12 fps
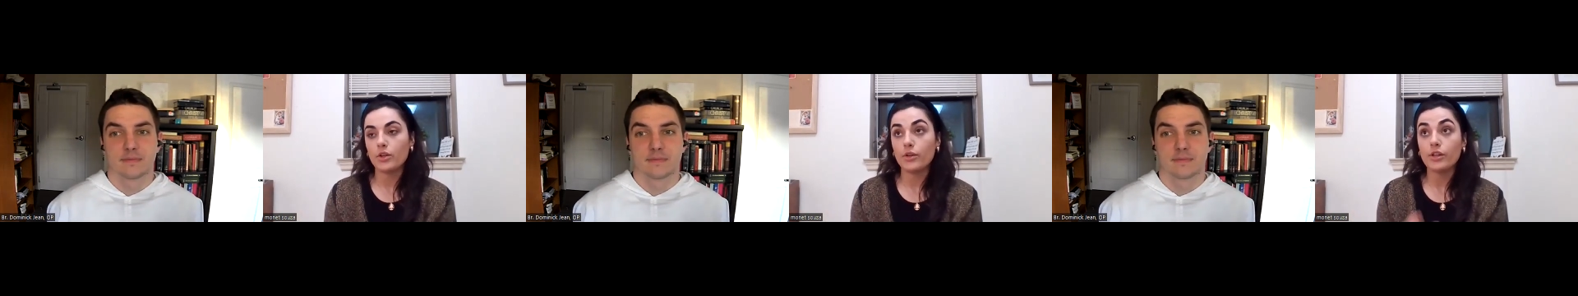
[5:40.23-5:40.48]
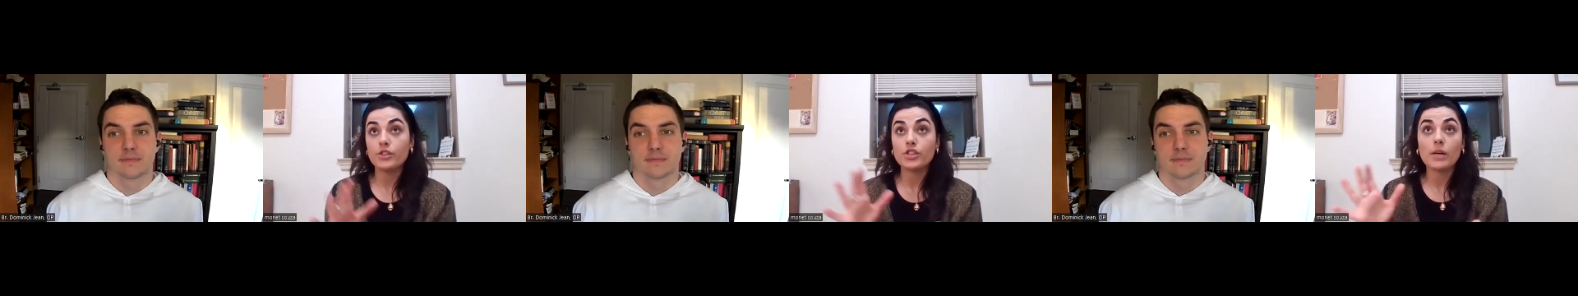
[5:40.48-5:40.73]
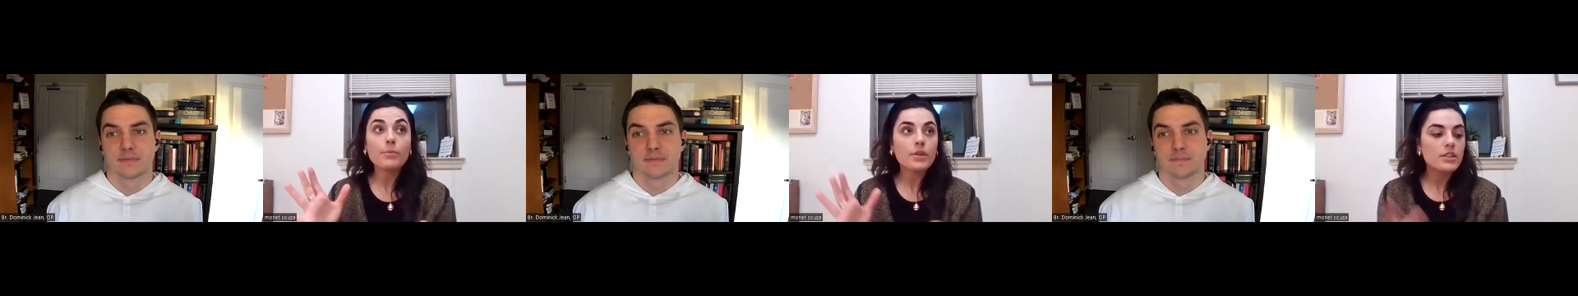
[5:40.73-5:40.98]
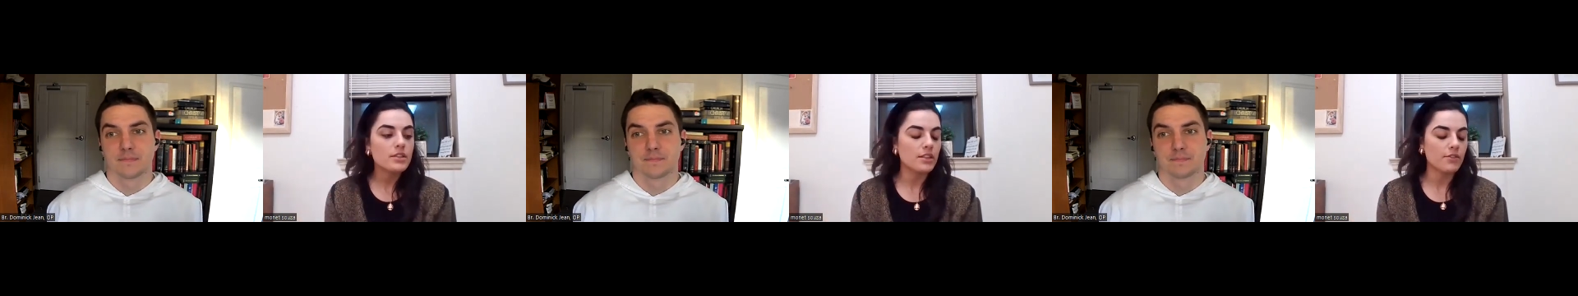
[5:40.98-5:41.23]
Speaker 1: you know our
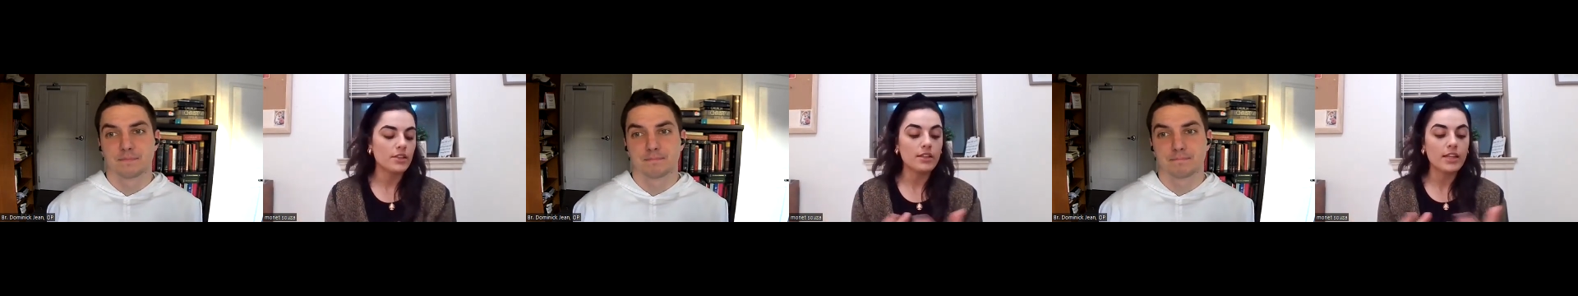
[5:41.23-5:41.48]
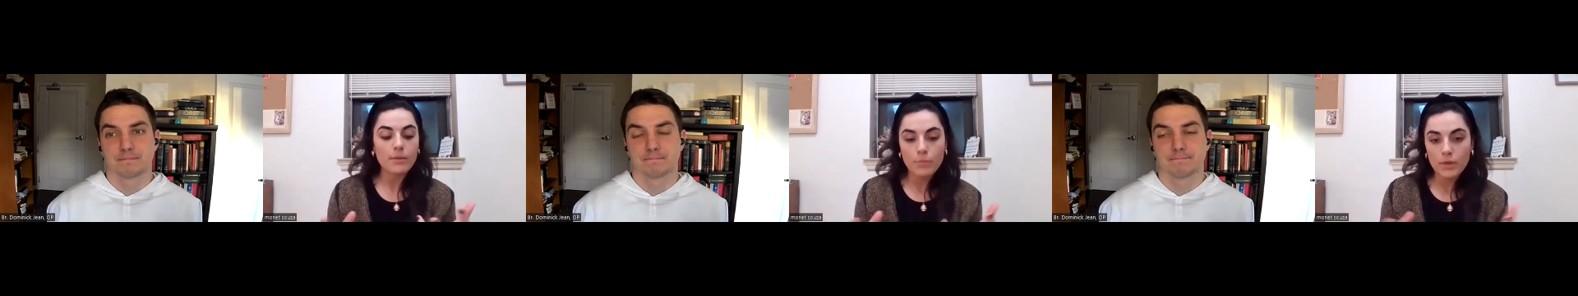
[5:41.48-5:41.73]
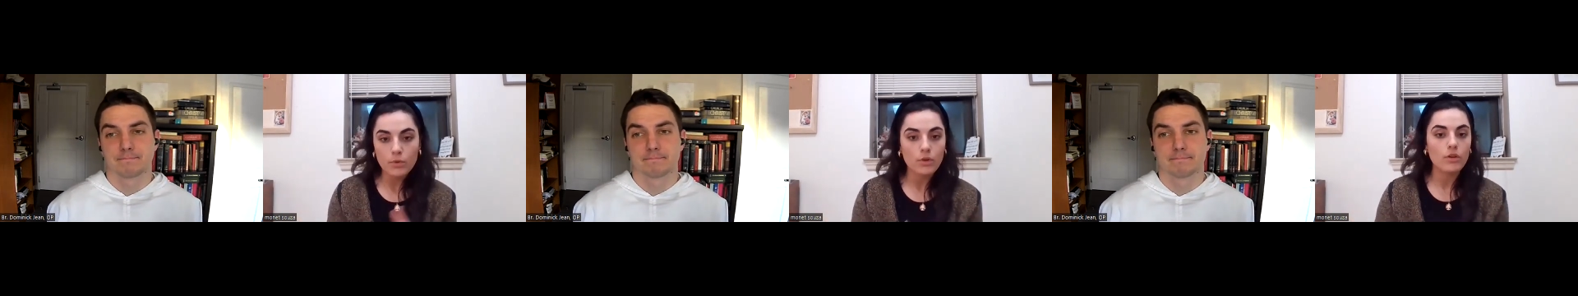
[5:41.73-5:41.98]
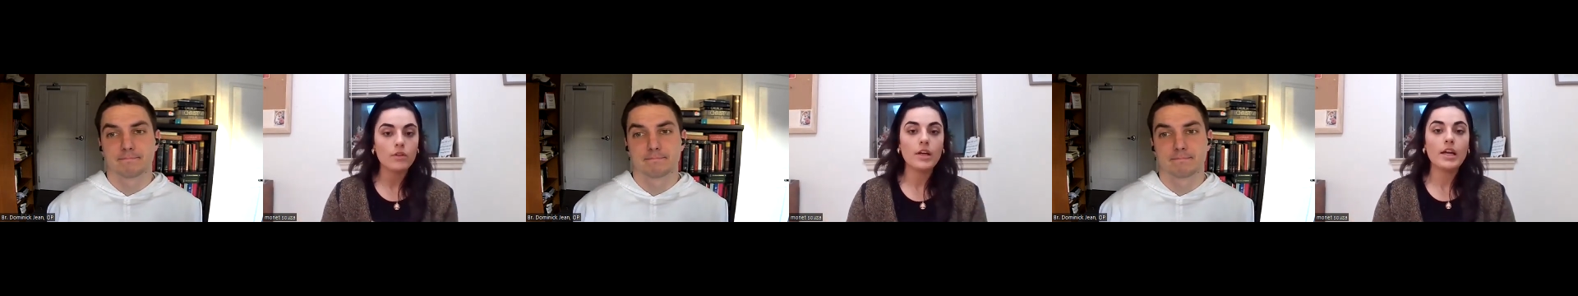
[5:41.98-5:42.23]
shepherds, of the lay
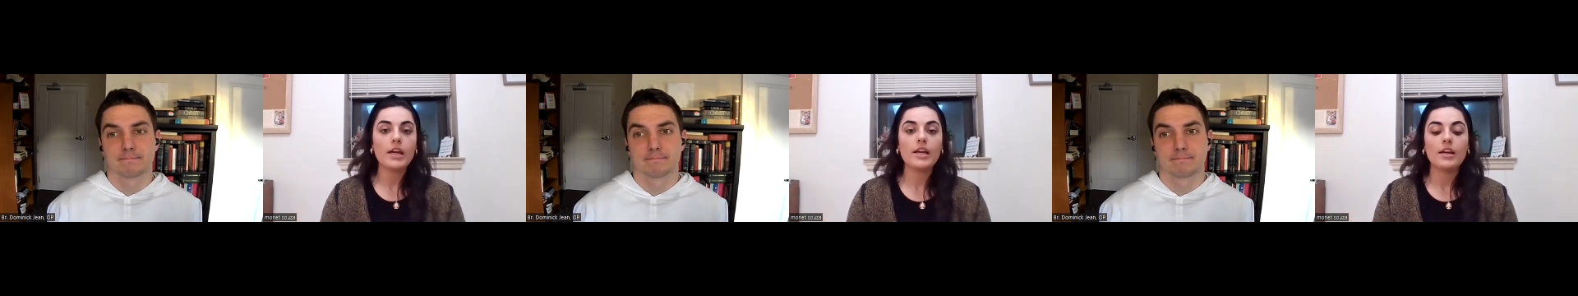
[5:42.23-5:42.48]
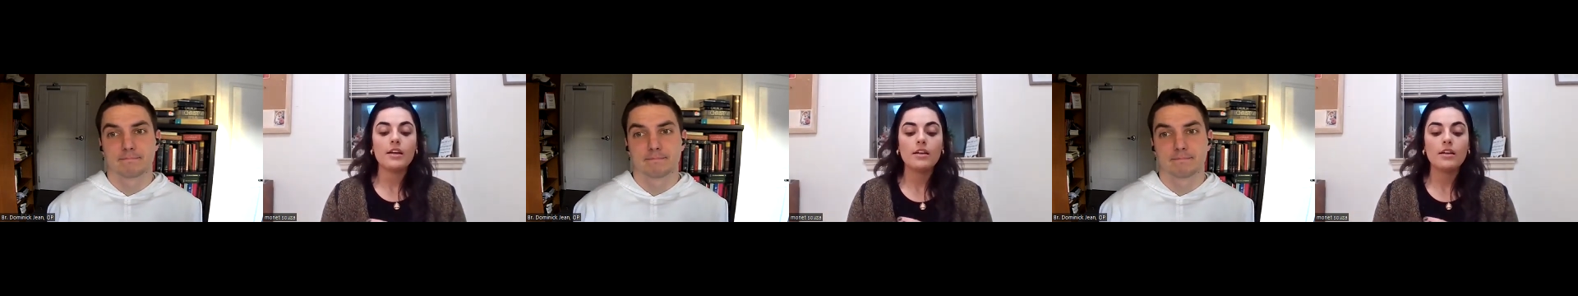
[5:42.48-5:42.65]
people.